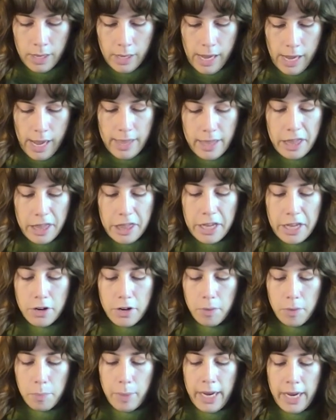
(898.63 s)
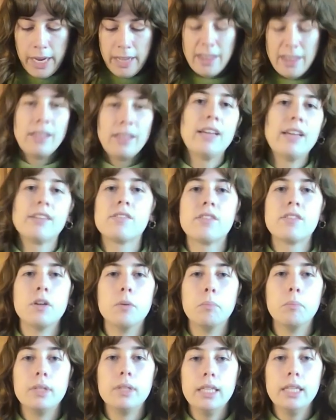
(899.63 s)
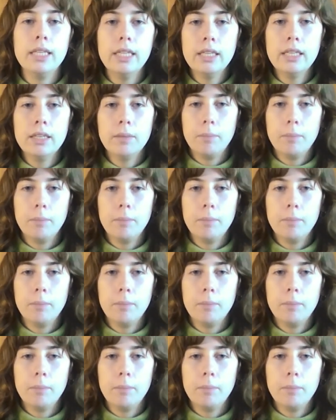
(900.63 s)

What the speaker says: And the thicker the paint, the less they'll bleed and